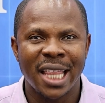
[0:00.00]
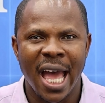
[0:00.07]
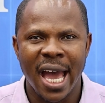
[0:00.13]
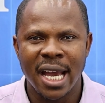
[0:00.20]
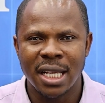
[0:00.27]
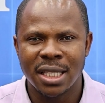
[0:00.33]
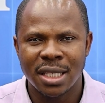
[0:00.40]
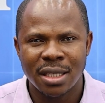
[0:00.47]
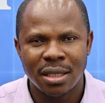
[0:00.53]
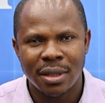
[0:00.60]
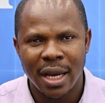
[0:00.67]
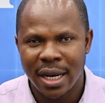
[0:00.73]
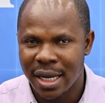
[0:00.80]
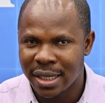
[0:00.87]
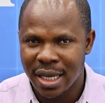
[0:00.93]
tight.
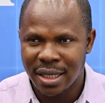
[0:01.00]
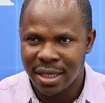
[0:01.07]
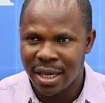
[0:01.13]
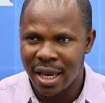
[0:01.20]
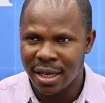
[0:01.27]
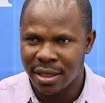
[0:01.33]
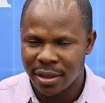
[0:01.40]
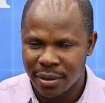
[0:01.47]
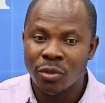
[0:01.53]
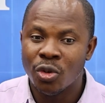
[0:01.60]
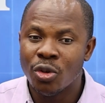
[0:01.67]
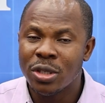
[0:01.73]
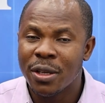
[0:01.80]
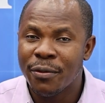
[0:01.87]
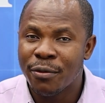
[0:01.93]
And as I said,
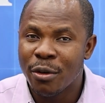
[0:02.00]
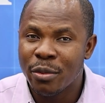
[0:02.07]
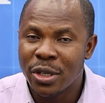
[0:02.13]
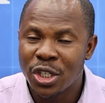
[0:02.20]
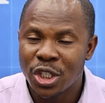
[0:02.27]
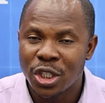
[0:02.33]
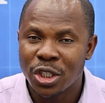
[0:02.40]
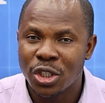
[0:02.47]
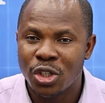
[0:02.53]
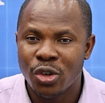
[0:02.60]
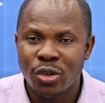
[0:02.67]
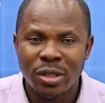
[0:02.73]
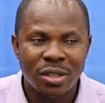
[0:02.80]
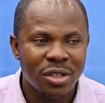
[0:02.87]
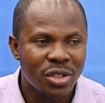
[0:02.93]
those information,
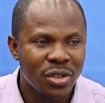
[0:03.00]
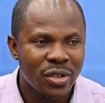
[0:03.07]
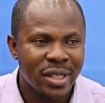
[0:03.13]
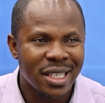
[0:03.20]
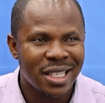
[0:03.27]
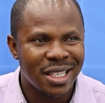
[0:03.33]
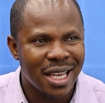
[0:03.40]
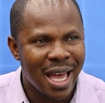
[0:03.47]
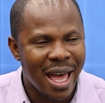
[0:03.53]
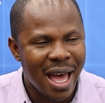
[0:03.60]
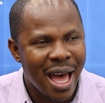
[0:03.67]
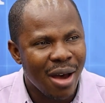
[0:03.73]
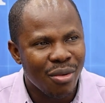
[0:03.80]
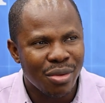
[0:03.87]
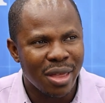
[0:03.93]
those resources are
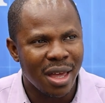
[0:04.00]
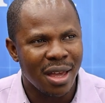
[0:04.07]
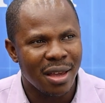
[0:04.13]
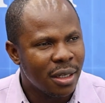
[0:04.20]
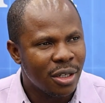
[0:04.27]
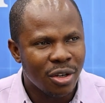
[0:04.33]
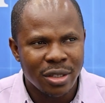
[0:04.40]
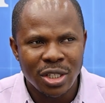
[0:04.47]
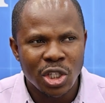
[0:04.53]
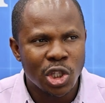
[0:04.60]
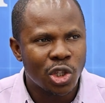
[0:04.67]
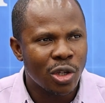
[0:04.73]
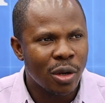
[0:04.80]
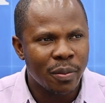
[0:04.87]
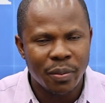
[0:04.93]
out there. It doesn't
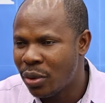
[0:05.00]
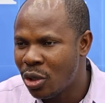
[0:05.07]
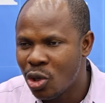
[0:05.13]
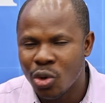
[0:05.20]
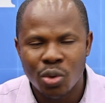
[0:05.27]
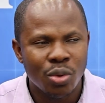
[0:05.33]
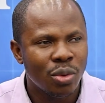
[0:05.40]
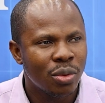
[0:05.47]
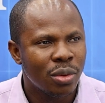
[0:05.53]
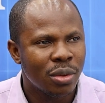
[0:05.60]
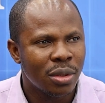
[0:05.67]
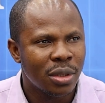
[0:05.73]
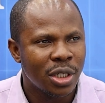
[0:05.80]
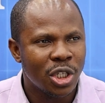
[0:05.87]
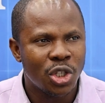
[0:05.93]
stop you.
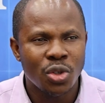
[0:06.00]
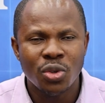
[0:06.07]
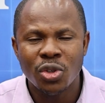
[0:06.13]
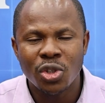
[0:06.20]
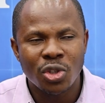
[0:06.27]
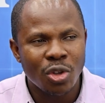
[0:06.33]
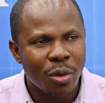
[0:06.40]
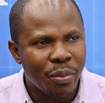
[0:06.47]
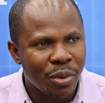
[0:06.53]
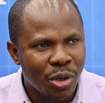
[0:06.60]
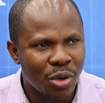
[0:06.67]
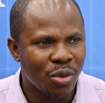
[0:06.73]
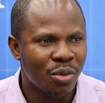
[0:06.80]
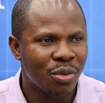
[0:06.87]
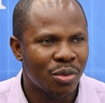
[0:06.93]
It shouldn't stop
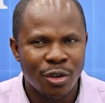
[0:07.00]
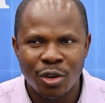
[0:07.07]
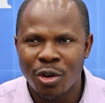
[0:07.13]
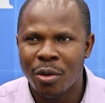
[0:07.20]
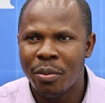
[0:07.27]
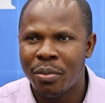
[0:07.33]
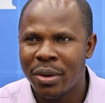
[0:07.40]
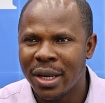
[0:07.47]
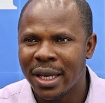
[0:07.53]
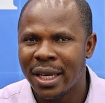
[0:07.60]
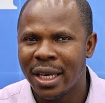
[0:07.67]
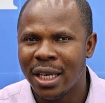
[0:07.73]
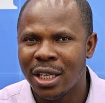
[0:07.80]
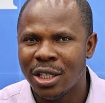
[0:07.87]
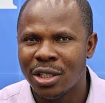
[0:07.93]
you for not
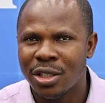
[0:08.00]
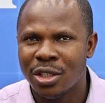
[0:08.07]
bringing